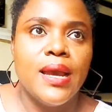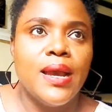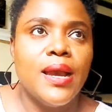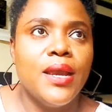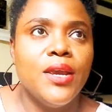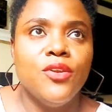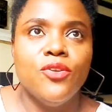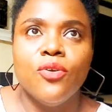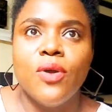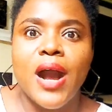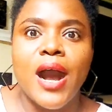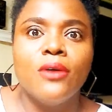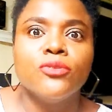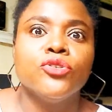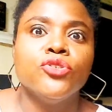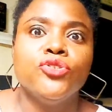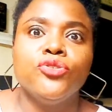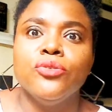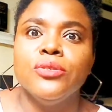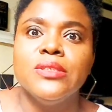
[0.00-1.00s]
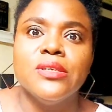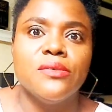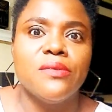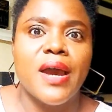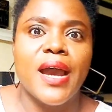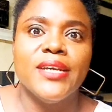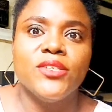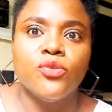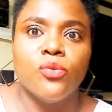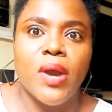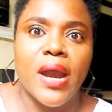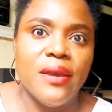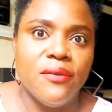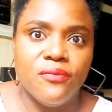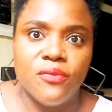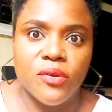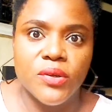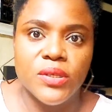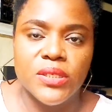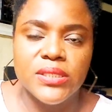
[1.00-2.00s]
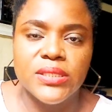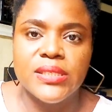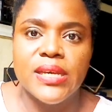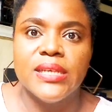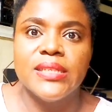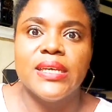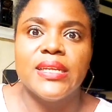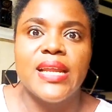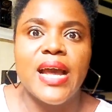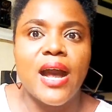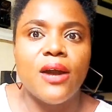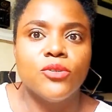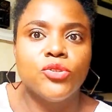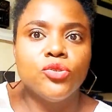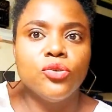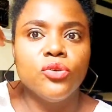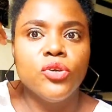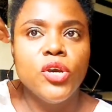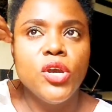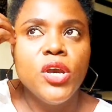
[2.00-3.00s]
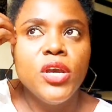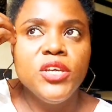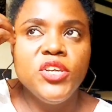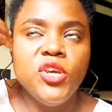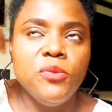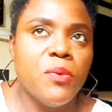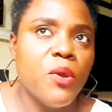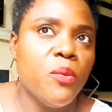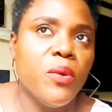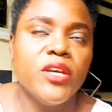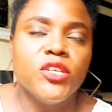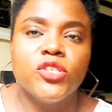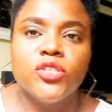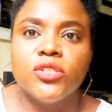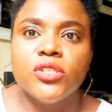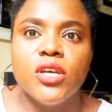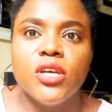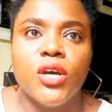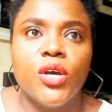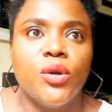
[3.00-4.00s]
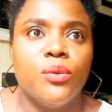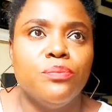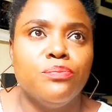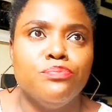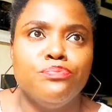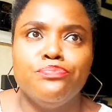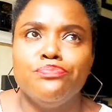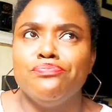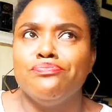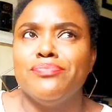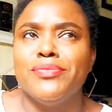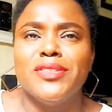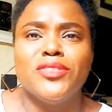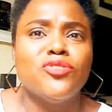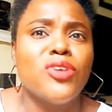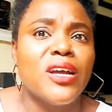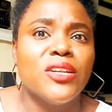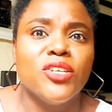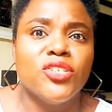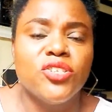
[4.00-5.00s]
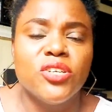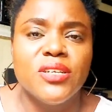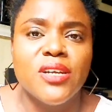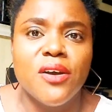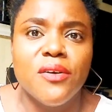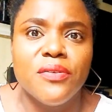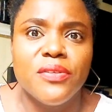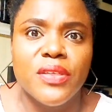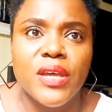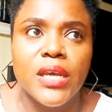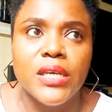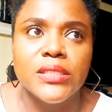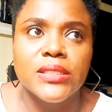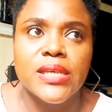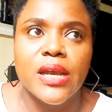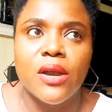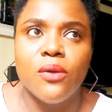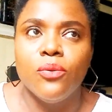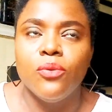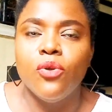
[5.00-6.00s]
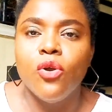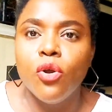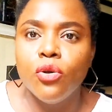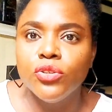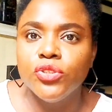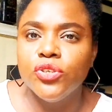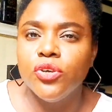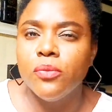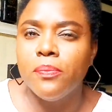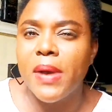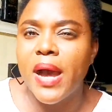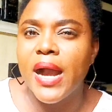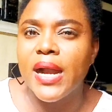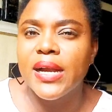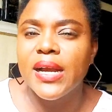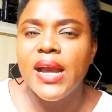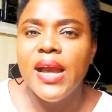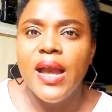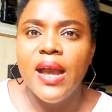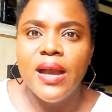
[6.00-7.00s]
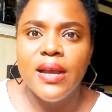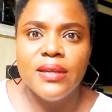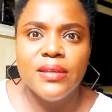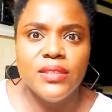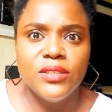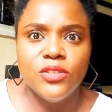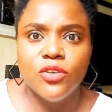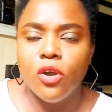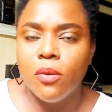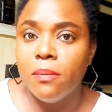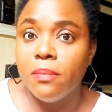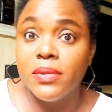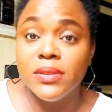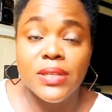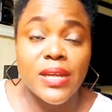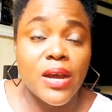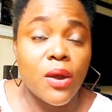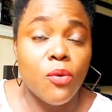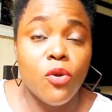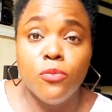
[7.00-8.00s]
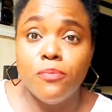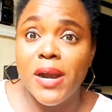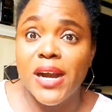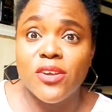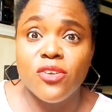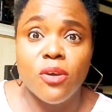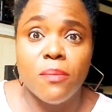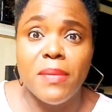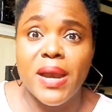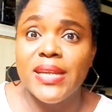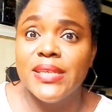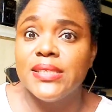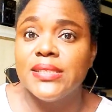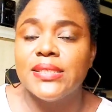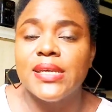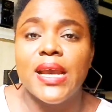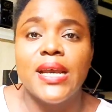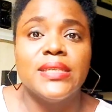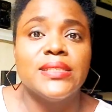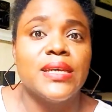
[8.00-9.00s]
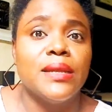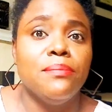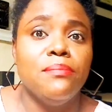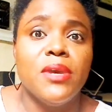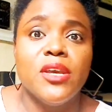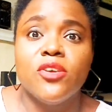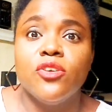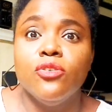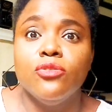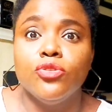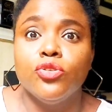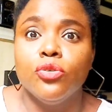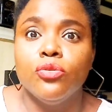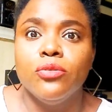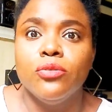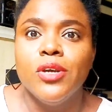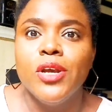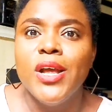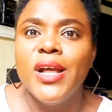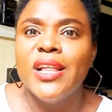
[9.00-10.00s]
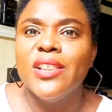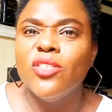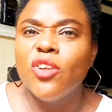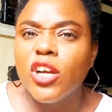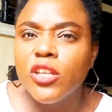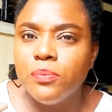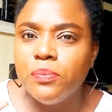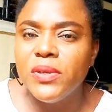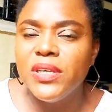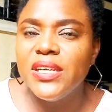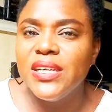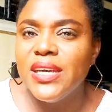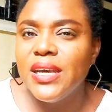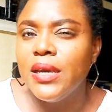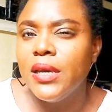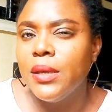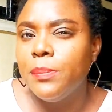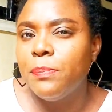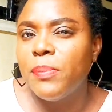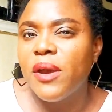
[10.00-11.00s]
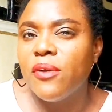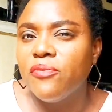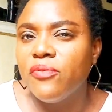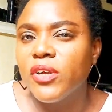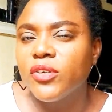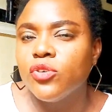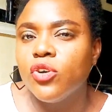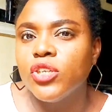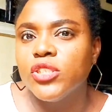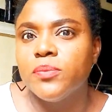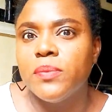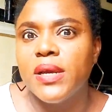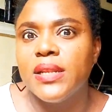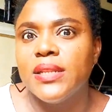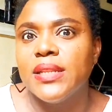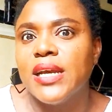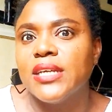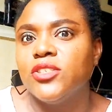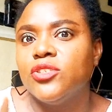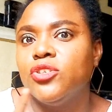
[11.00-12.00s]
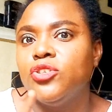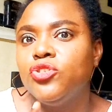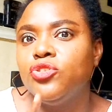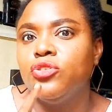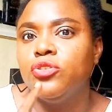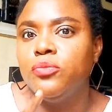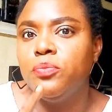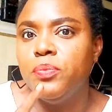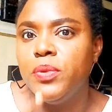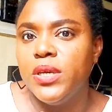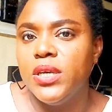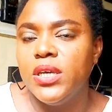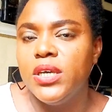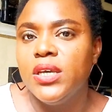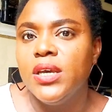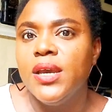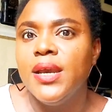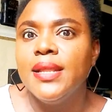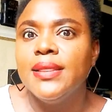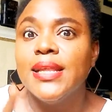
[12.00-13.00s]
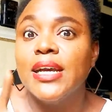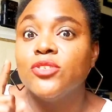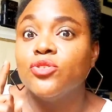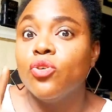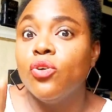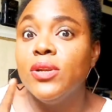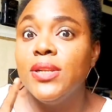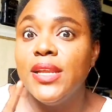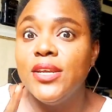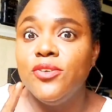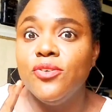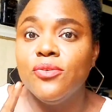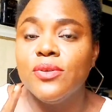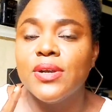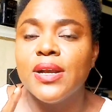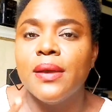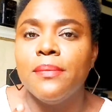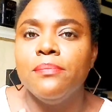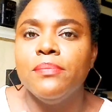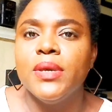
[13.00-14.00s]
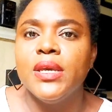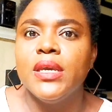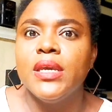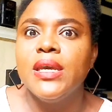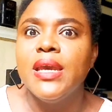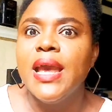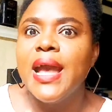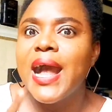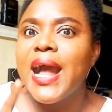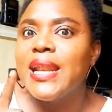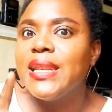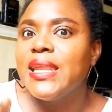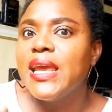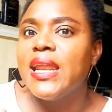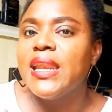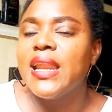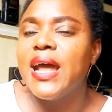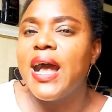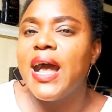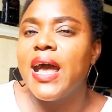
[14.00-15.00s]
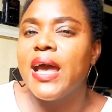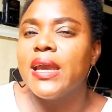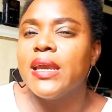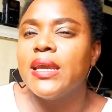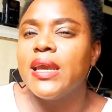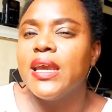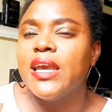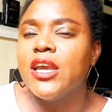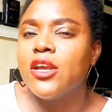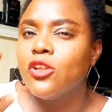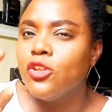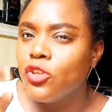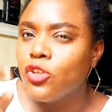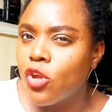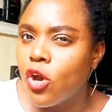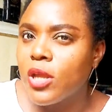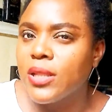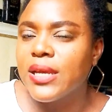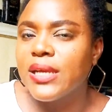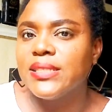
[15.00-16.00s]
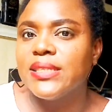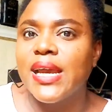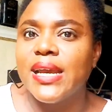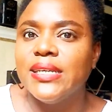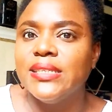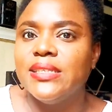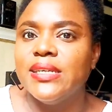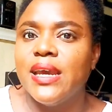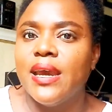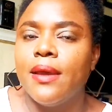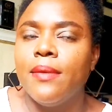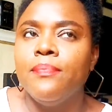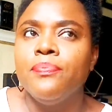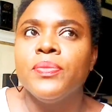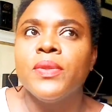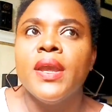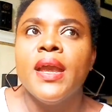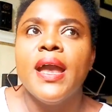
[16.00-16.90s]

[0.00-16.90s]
Uh, you know, how to choose the right wife, for instance, and how to keep away um, traditional things that will hold you back, your, that will hold back your mindset and make you to not be a perfect husband that you should be, that only you can be. And then I ignore that idea.